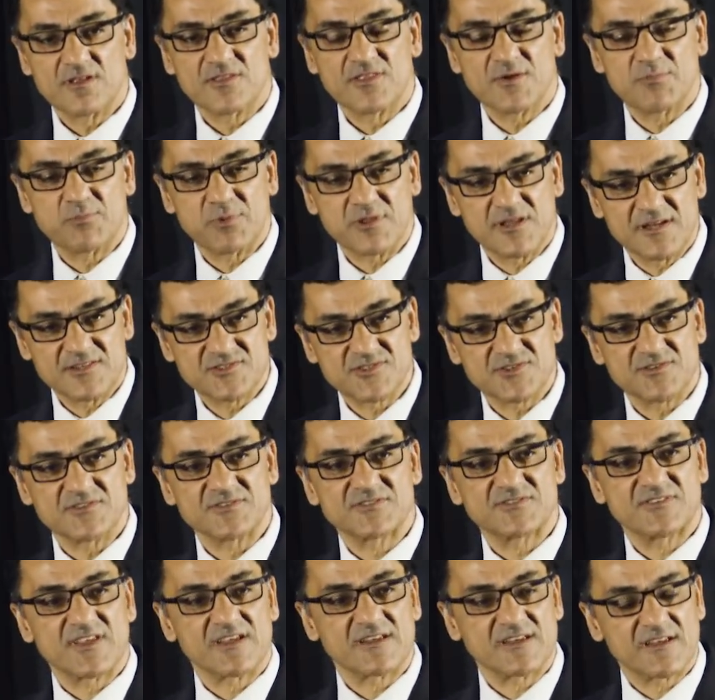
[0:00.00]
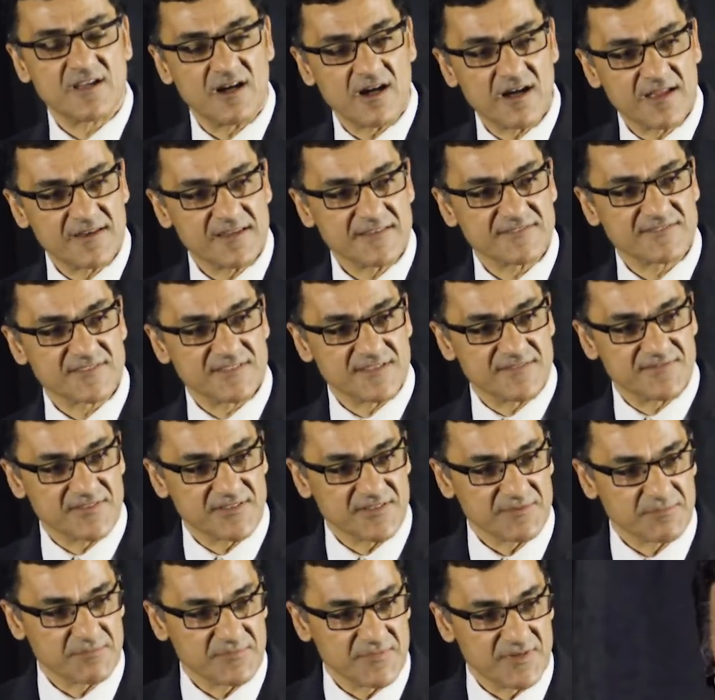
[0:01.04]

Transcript: the pleasures that God has given them.